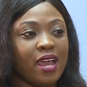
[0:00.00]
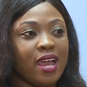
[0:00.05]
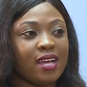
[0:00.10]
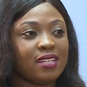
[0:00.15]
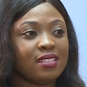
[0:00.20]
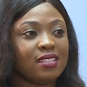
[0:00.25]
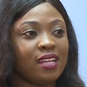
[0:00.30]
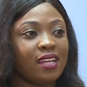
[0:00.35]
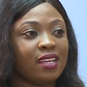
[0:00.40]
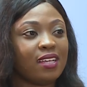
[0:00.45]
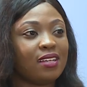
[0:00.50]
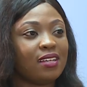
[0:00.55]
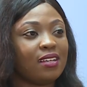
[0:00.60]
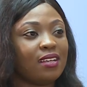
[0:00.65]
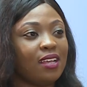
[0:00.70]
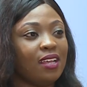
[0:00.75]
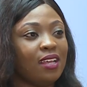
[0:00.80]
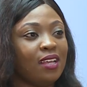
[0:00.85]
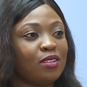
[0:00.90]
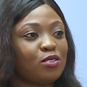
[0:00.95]
had like
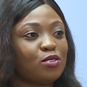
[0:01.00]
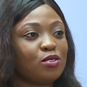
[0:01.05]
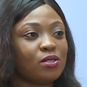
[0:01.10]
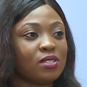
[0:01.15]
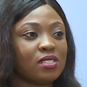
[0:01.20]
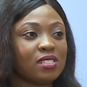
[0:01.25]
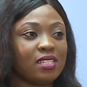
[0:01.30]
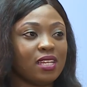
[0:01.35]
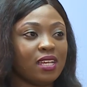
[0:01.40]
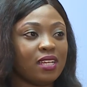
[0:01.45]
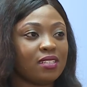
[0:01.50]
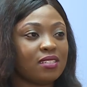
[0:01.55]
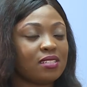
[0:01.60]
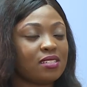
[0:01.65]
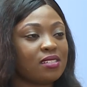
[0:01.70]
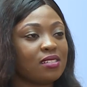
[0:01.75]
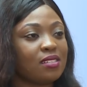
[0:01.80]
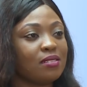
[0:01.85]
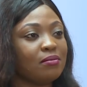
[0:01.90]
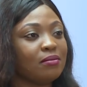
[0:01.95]
a trusted
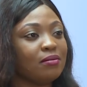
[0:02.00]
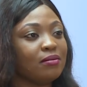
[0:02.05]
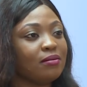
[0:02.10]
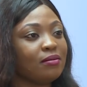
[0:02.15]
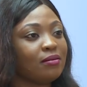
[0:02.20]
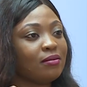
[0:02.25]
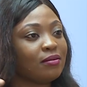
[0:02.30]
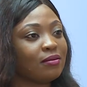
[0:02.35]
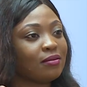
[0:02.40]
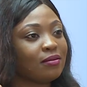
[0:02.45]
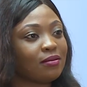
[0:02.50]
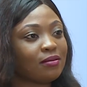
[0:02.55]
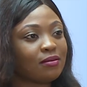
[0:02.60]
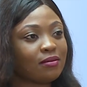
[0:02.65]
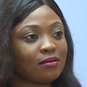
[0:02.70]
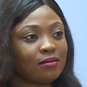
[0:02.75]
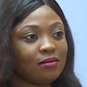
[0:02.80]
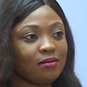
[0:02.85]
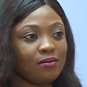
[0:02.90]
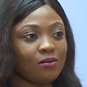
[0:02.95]

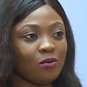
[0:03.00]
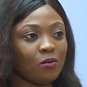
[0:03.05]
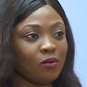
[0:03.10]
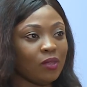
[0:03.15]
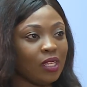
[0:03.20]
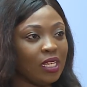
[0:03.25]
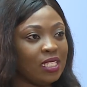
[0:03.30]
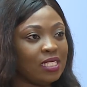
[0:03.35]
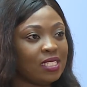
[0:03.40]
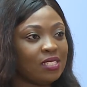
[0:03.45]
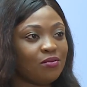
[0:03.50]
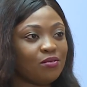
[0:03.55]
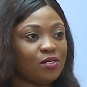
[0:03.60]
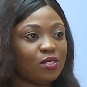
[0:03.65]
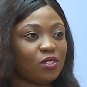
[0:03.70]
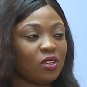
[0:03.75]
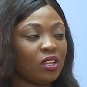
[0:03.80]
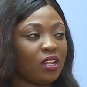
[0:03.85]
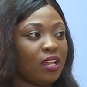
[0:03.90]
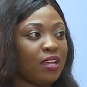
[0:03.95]

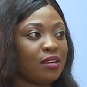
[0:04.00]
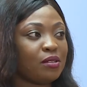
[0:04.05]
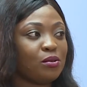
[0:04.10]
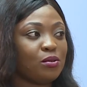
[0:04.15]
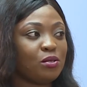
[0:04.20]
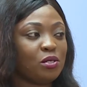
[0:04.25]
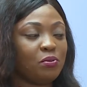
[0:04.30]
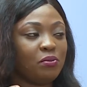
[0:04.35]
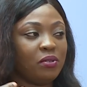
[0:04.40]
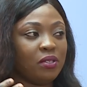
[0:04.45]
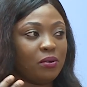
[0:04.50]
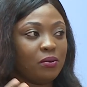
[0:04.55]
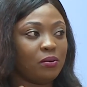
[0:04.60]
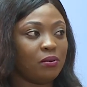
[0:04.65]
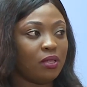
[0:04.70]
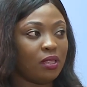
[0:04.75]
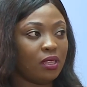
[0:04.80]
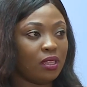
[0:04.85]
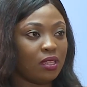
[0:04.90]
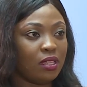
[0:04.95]
individual that I could speak
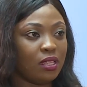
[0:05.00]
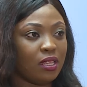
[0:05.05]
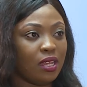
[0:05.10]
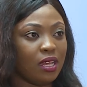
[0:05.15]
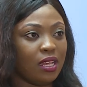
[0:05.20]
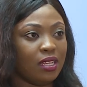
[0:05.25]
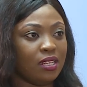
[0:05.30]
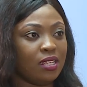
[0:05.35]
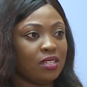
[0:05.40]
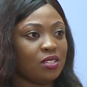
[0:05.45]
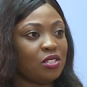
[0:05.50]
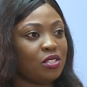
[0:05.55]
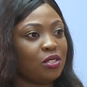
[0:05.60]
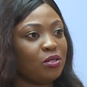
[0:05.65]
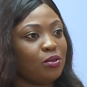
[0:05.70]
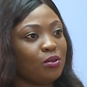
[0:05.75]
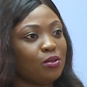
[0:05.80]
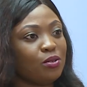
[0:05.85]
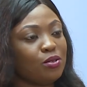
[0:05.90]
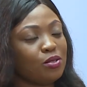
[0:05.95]
with. And then she
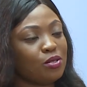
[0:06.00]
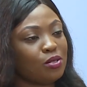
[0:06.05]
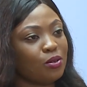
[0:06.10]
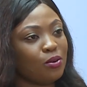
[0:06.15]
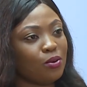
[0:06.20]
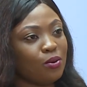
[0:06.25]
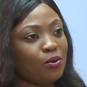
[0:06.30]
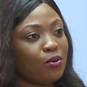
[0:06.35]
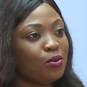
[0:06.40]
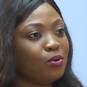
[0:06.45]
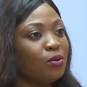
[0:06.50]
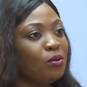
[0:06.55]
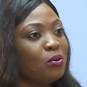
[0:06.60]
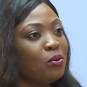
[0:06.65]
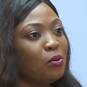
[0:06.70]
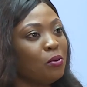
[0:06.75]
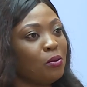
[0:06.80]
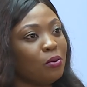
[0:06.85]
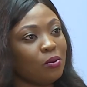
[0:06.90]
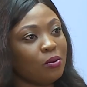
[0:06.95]
goes, "Oh,
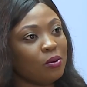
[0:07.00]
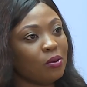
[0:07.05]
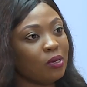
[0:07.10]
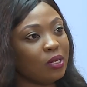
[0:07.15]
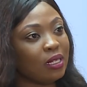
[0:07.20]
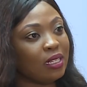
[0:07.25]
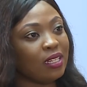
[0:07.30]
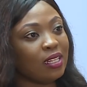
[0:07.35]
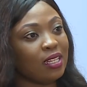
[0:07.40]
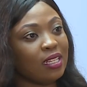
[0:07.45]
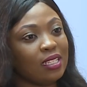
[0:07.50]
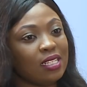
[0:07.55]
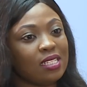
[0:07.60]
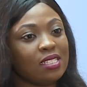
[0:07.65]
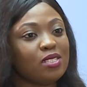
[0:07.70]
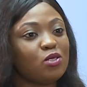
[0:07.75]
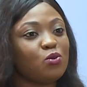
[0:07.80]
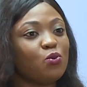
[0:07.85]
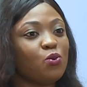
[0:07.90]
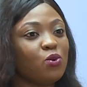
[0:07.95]
no,
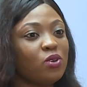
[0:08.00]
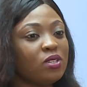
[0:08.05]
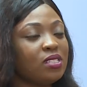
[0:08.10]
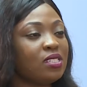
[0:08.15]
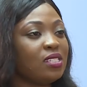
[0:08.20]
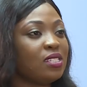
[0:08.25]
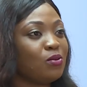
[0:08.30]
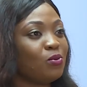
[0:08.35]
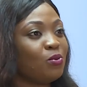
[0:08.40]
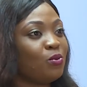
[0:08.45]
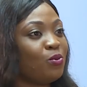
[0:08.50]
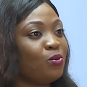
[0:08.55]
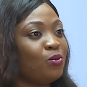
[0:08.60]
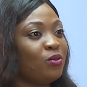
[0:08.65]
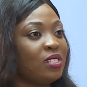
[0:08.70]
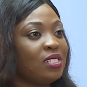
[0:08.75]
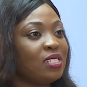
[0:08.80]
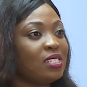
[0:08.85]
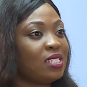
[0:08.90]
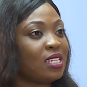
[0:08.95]
this is
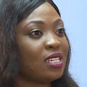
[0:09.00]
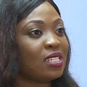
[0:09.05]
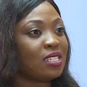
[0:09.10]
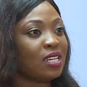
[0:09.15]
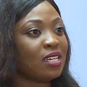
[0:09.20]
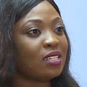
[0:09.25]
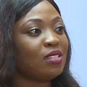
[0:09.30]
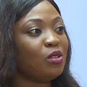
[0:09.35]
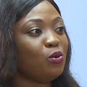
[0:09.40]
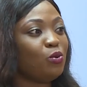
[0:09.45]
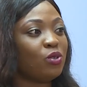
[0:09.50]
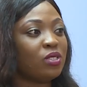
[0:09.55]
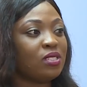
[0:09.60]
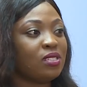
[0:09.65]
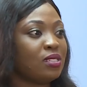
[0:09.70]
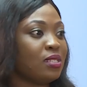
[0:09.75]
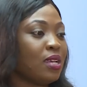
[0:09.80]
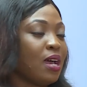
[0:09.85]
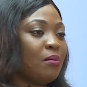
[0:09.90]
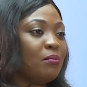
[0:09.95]
exactly what
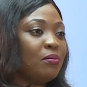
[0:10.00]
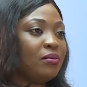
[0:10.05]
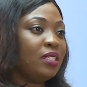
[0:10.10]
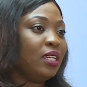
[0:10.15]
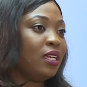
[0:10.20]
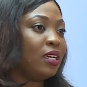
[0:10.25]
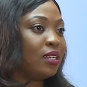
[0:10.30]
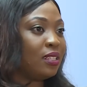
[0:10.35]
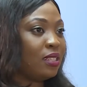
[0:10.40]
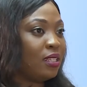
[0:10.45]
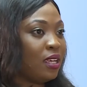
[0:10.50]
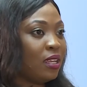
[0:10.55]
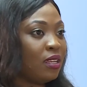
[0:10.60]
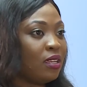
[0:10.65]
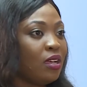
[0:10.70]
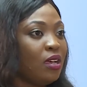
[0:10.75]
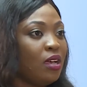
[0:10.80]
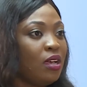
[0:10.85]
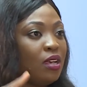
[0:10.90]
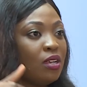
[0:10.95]
is happening." And then
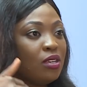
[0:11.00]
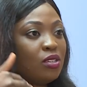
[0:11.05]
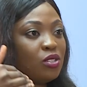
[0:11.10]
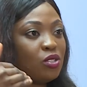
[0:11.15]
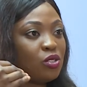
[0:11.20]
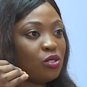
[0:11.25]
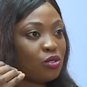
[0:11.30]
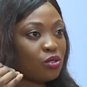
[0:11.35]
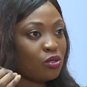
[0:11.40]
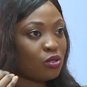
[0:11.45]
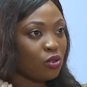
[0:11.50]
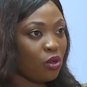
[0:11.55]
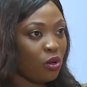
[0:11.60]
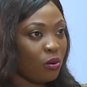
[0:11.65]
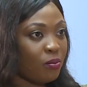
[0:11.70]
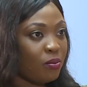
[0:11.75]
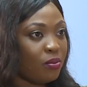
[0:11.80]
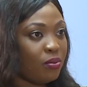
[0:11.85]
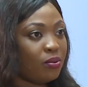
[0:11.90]
stop